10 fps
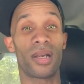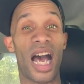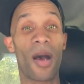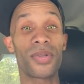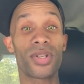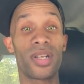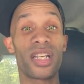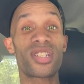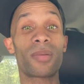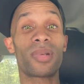I was going to
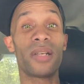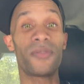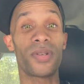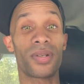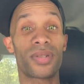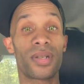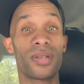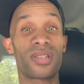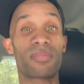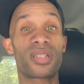get some lifters,
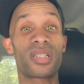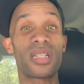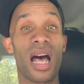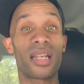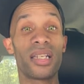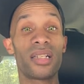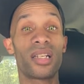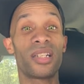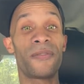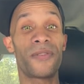some solid
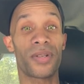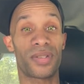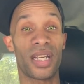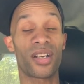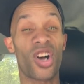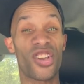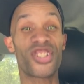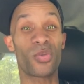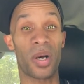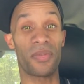lifters that
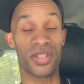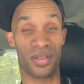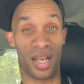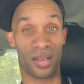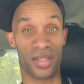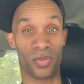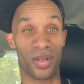cost $1,200.